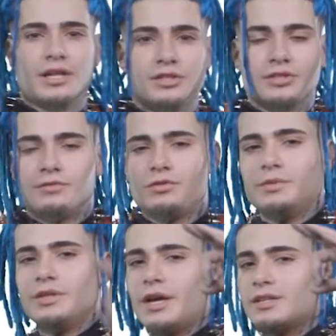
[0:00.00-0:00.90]
and I deserve to
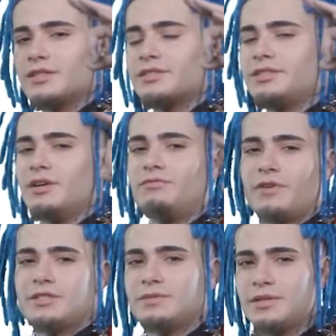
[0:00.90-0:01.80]
be the XXL
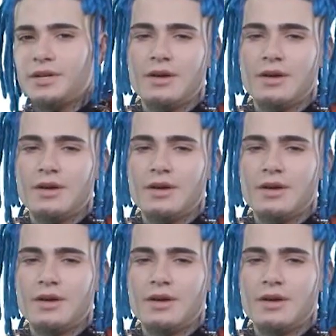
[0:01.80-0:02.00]
freshman